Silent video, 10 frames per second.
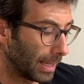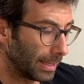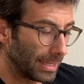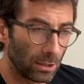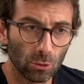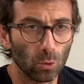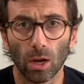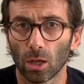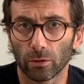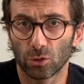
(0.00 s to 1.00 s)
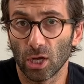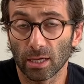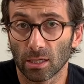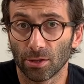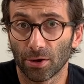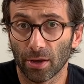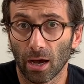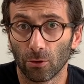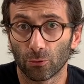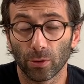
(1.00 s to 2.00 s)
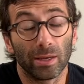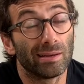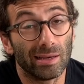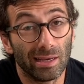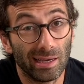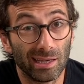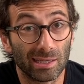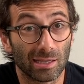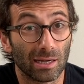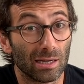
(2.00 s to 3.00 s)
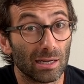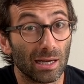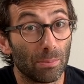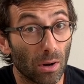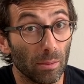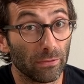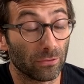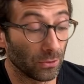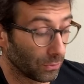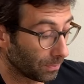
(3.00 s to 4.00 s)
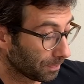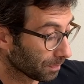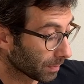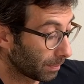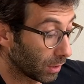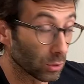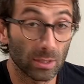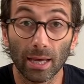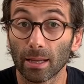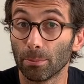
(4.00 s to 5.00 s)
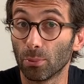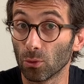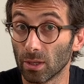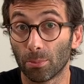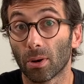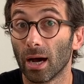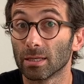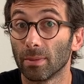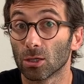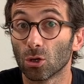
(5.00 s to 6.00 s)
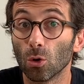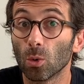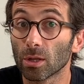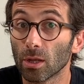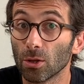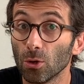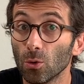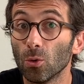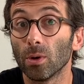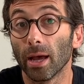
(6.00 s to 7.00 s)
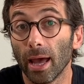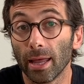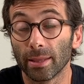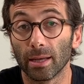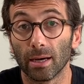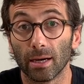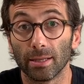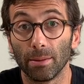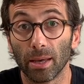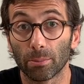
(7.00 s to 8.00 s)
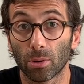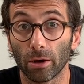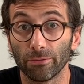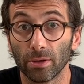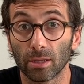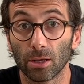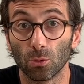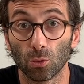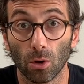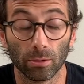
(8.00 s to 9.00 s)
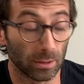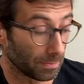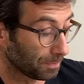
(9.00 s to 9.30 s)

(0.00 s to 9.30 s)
they don't do a lot of checks in their country, is a, uh, a problem for you because they can put the price much lower than you and uh, uh, they make profit and you don't.